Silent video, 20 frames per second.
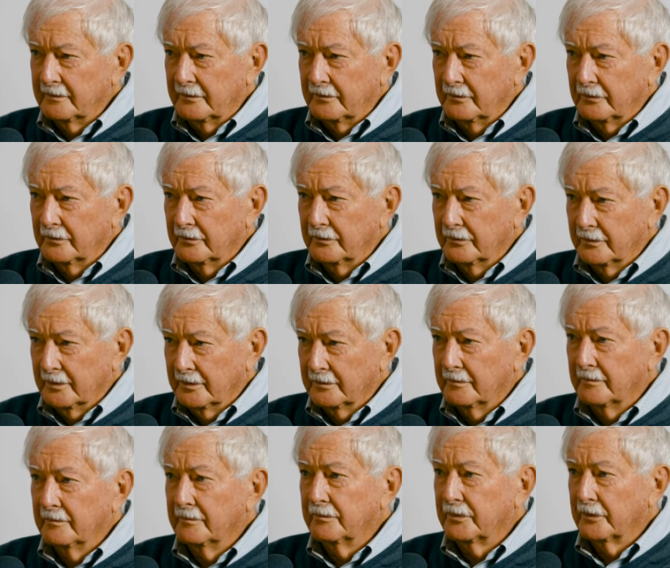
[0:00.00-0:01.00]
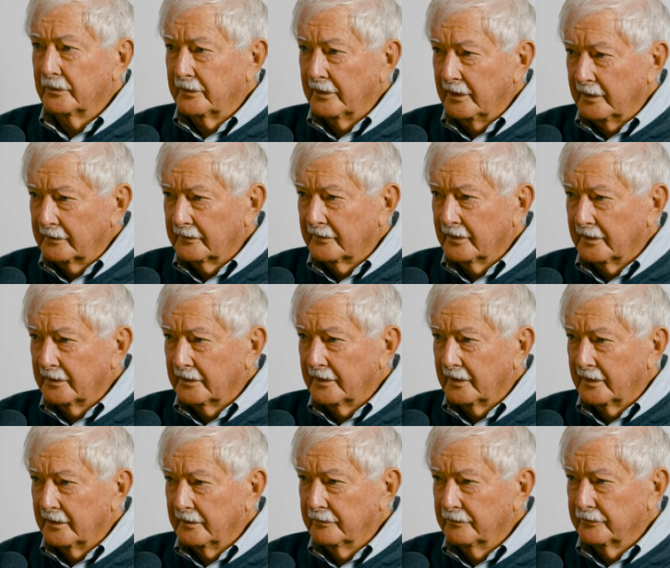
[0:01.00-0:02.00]
You um, protect that
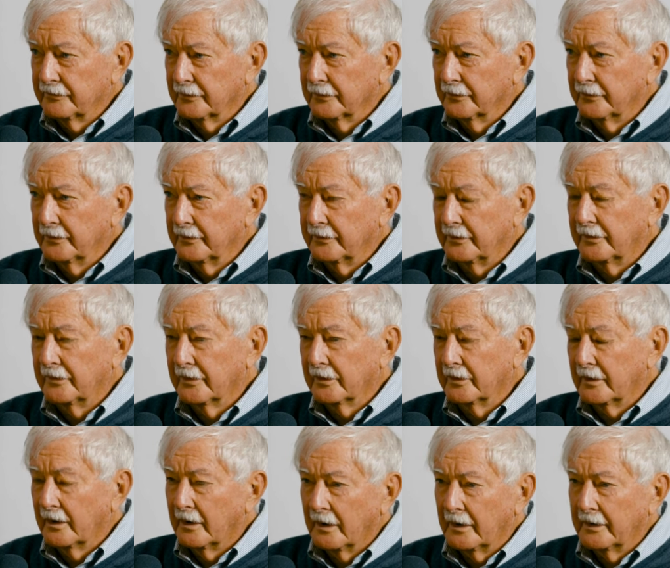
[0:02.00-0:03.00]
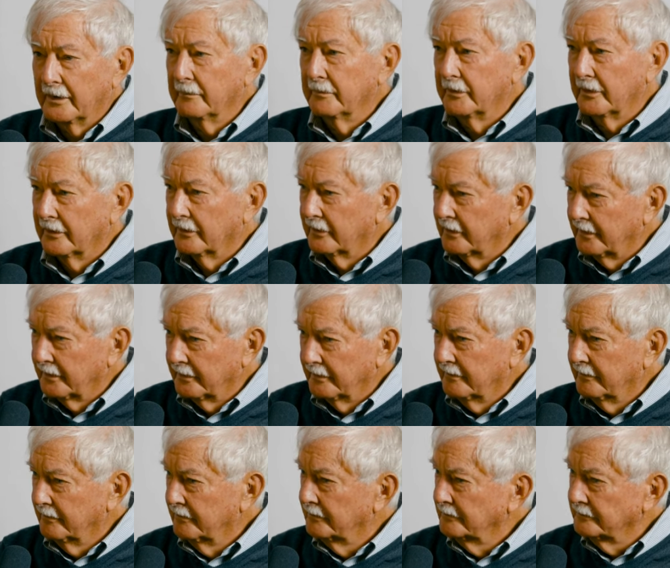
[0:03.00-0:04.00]
native fruit and you don't hide it
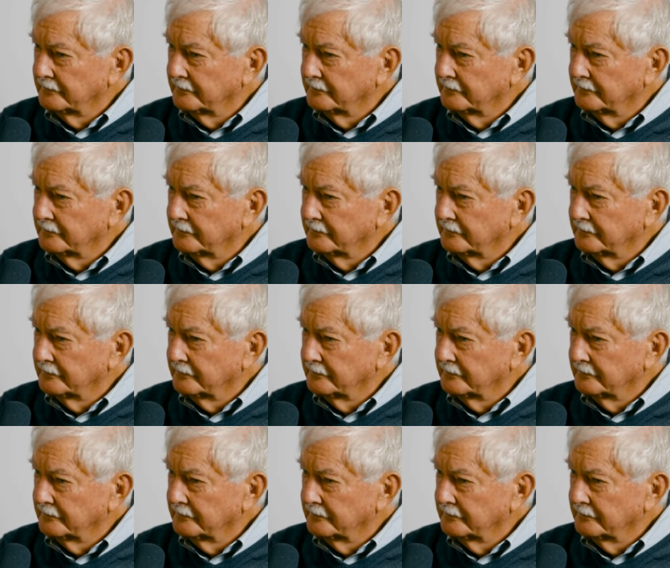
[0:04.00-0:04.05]
behind